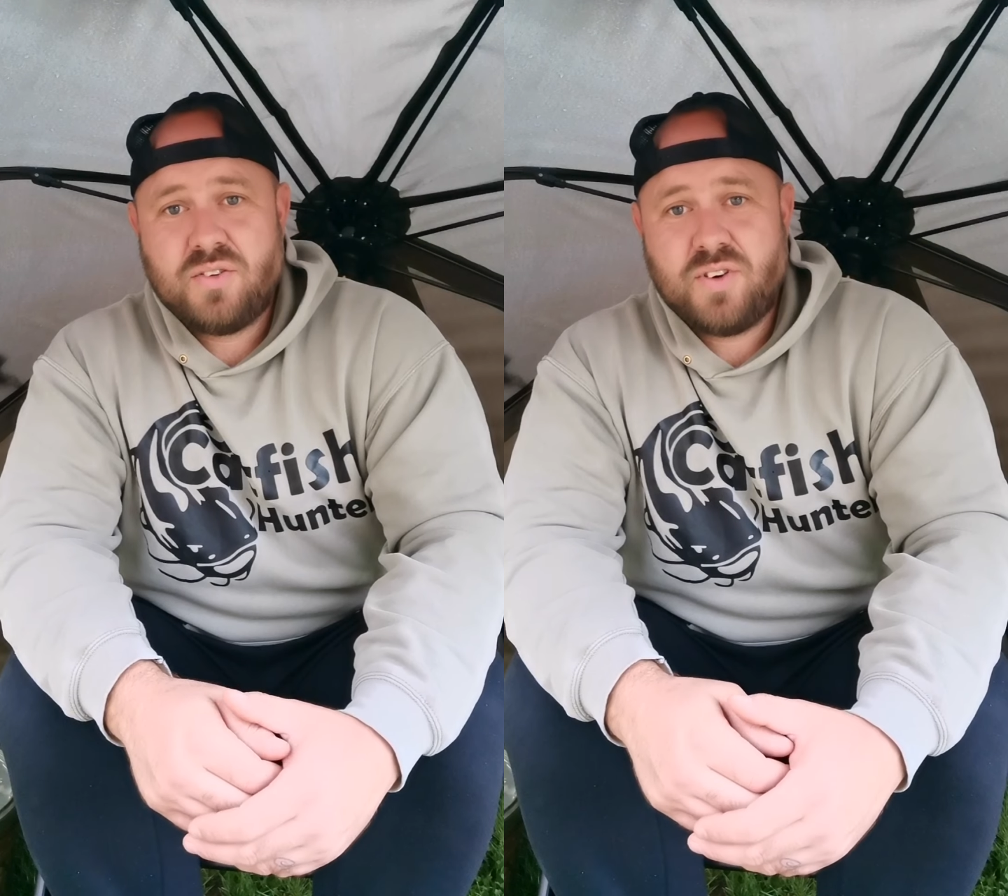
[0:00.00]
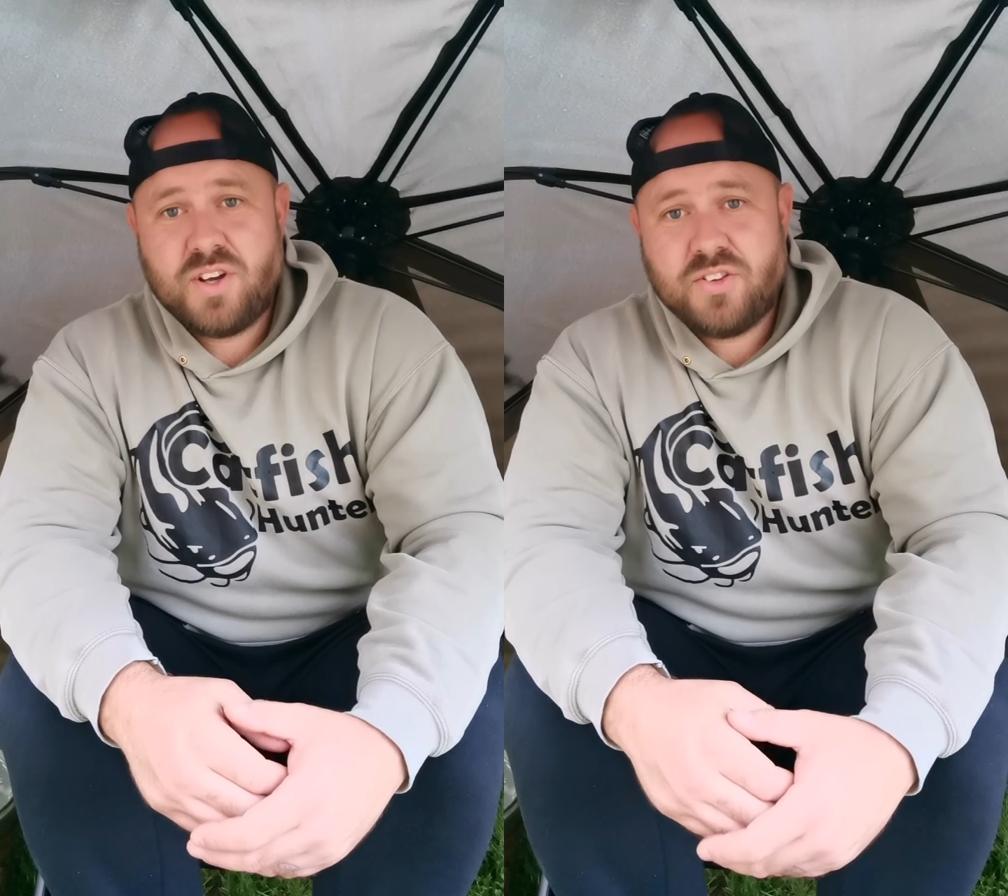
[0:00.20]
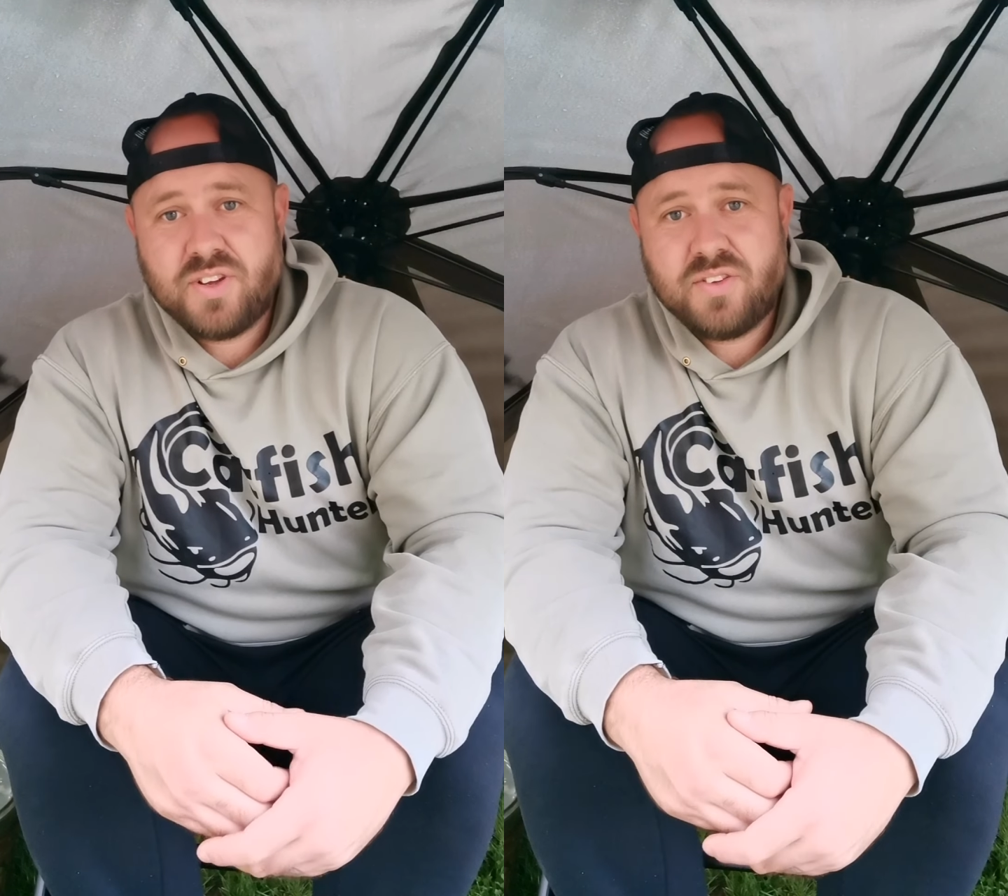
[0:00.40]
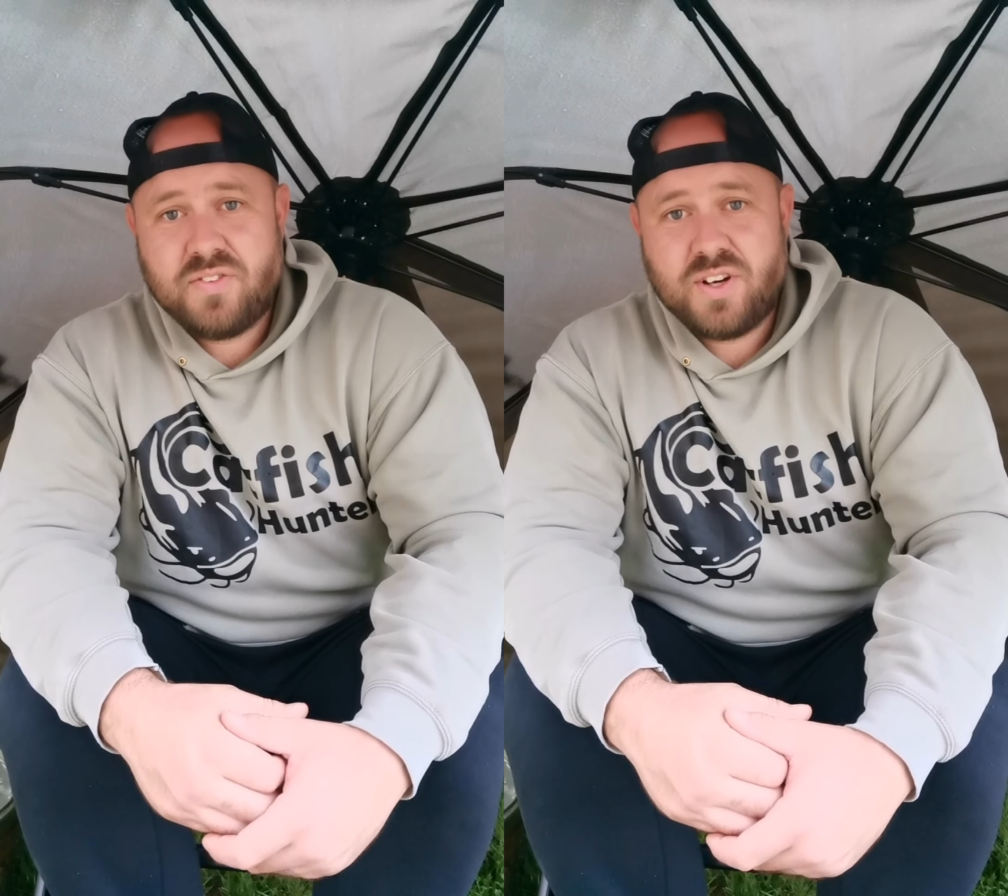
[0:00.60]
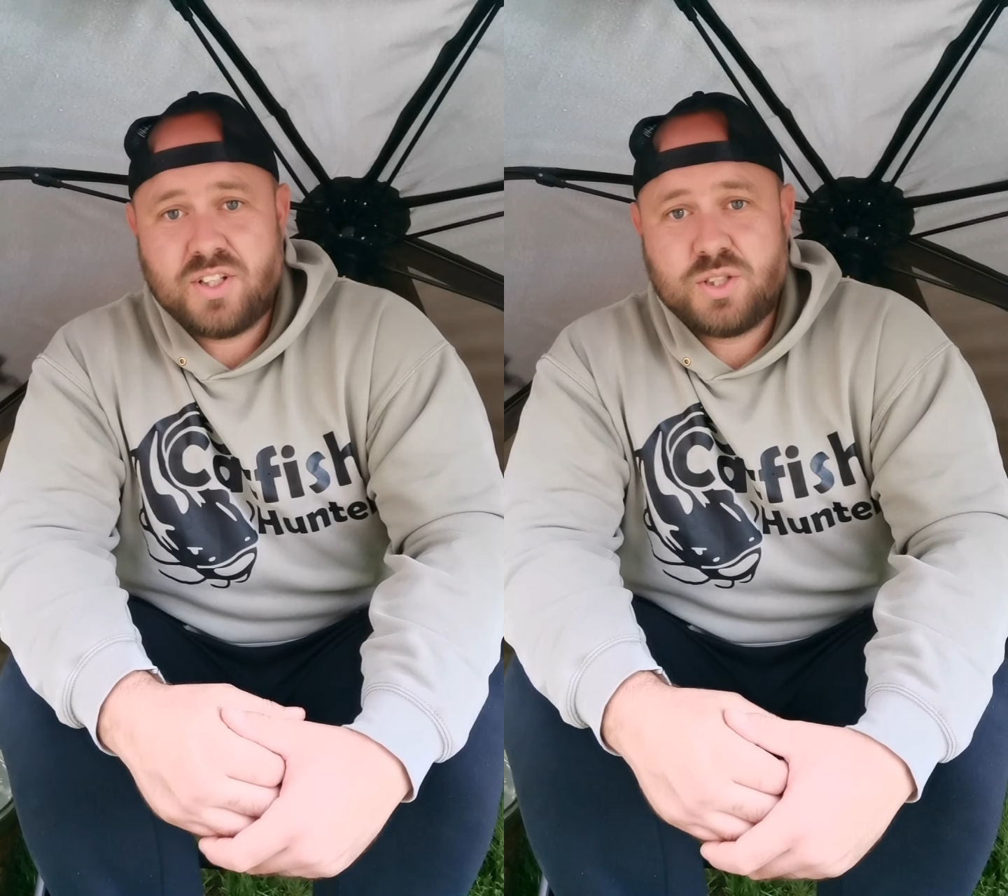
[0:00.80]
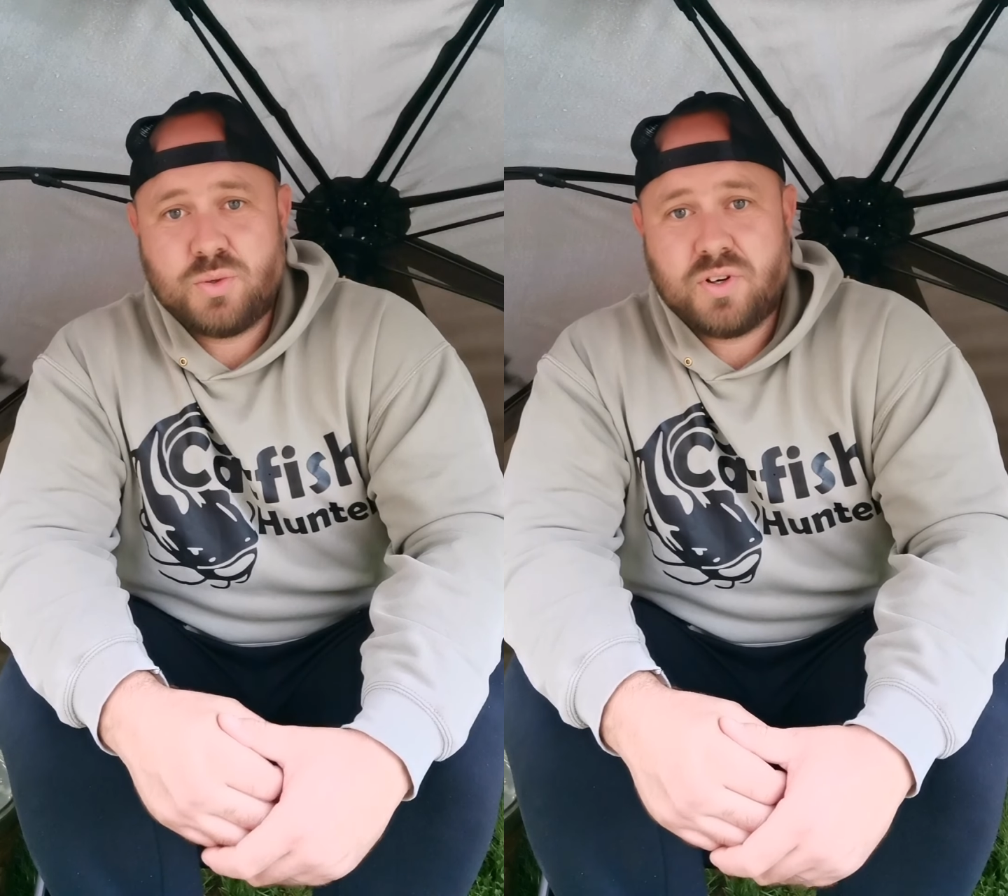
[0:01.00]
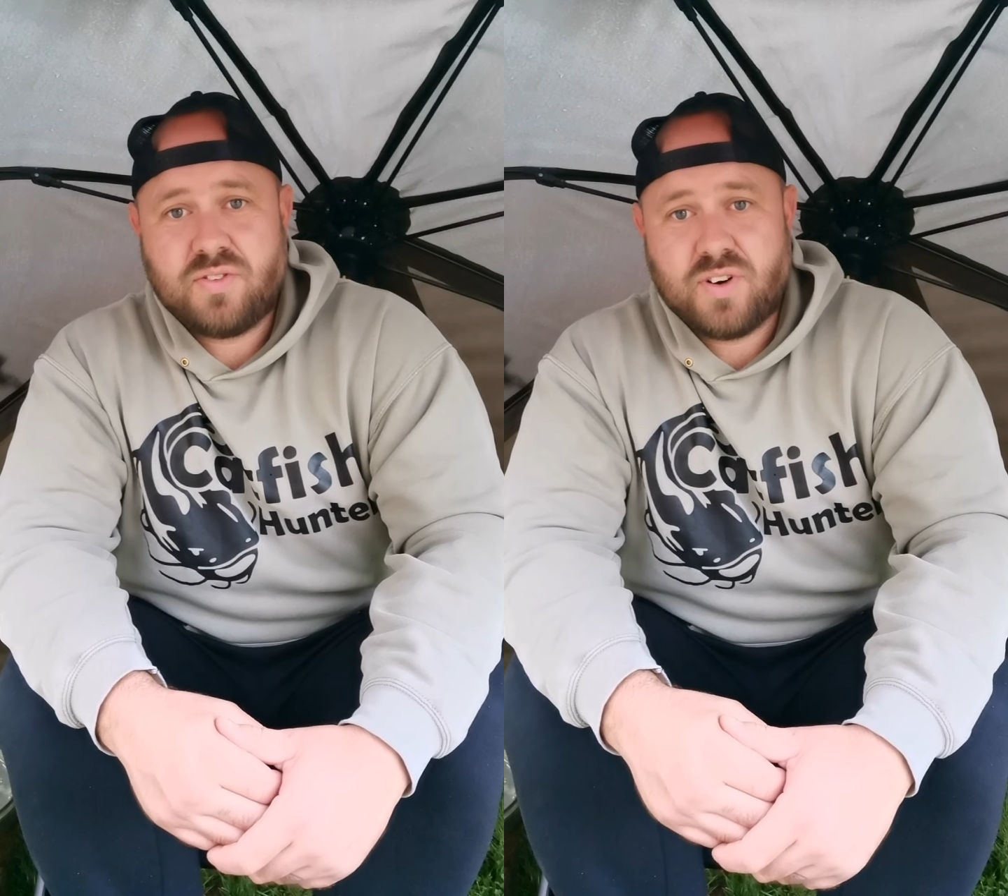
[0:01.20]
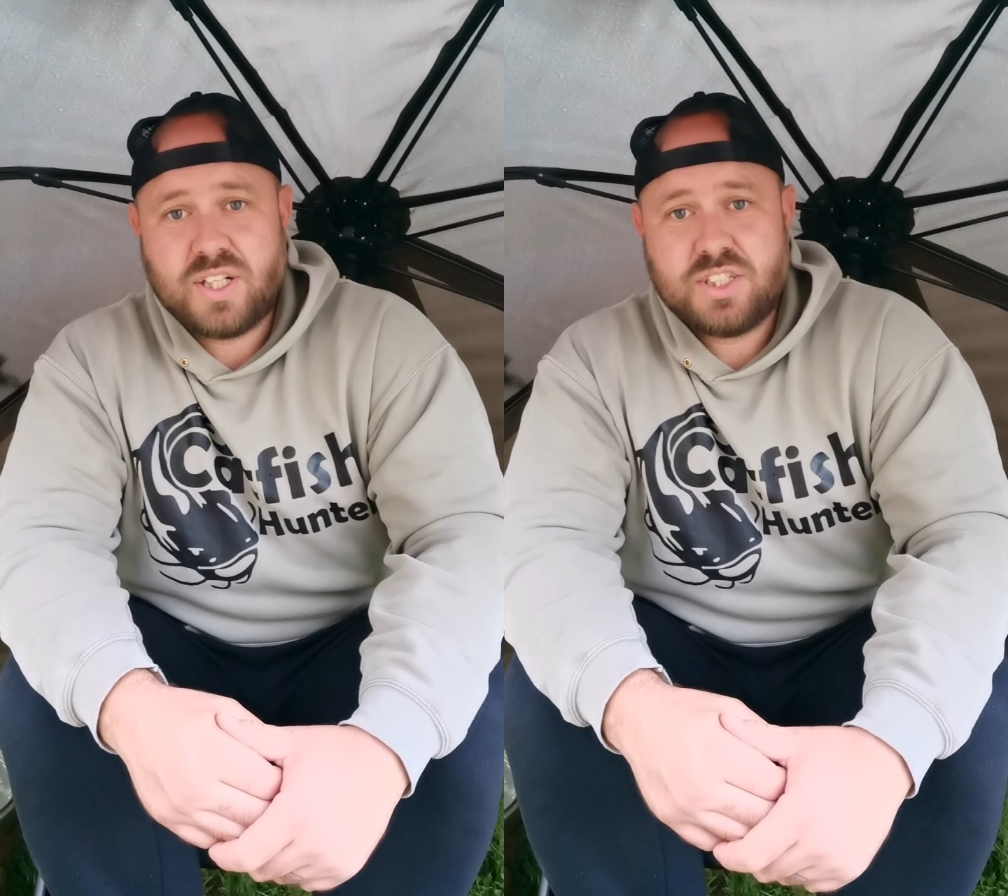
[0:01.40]
First things first, you want to
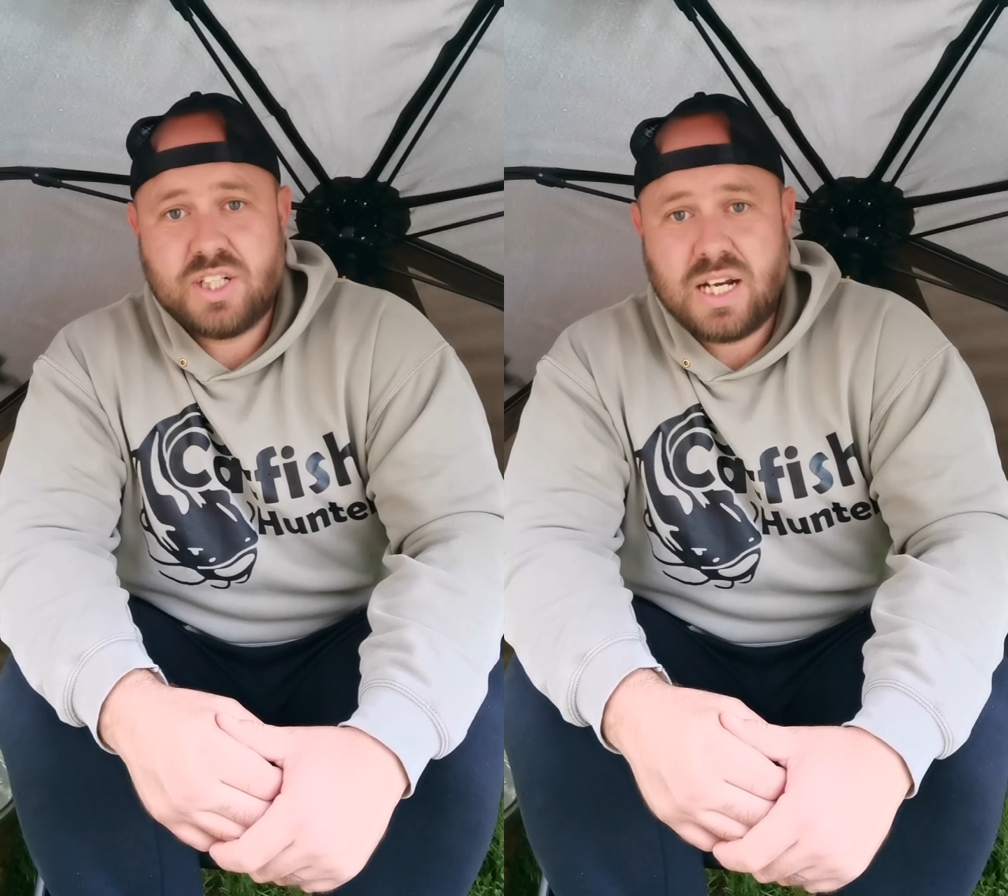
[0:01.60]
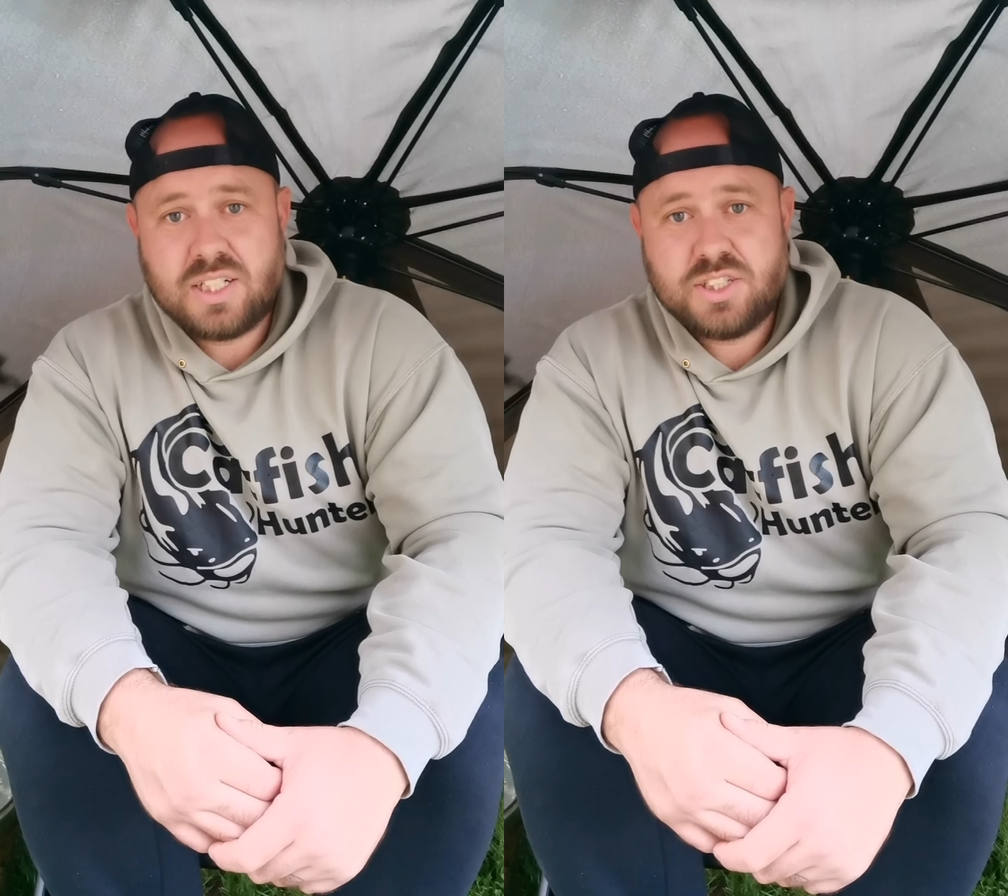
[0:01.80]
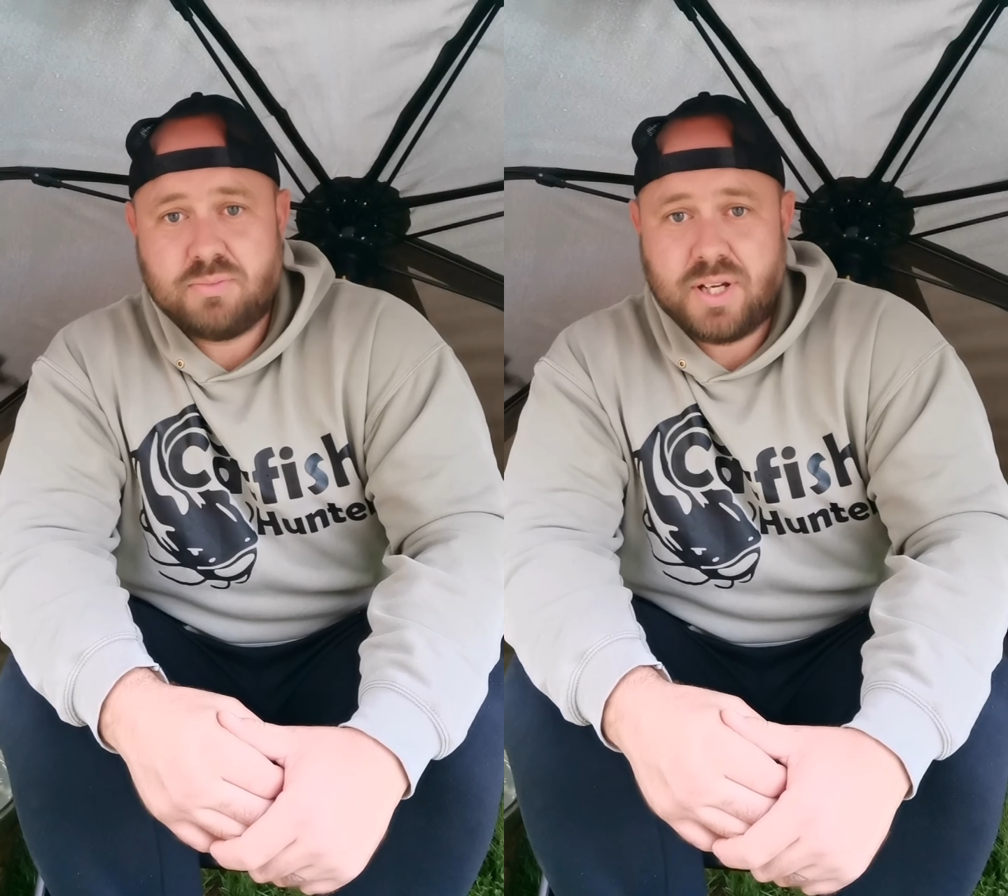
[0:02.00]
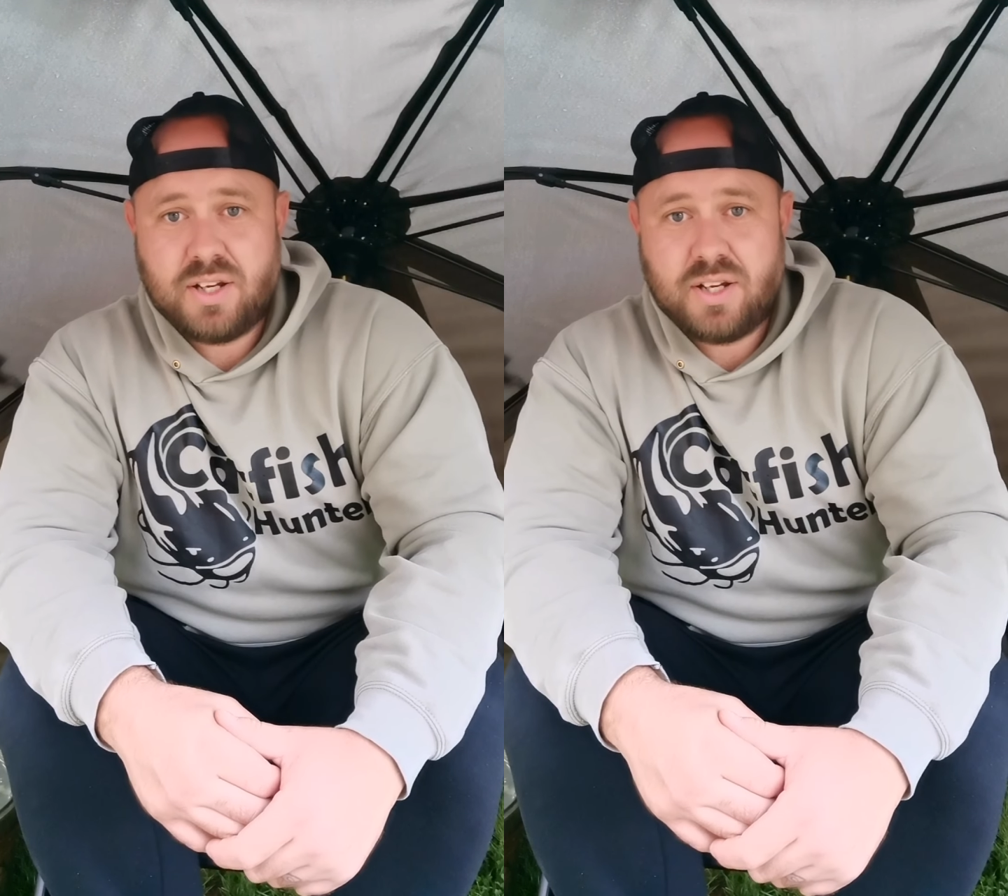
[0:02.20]
thread your luncheon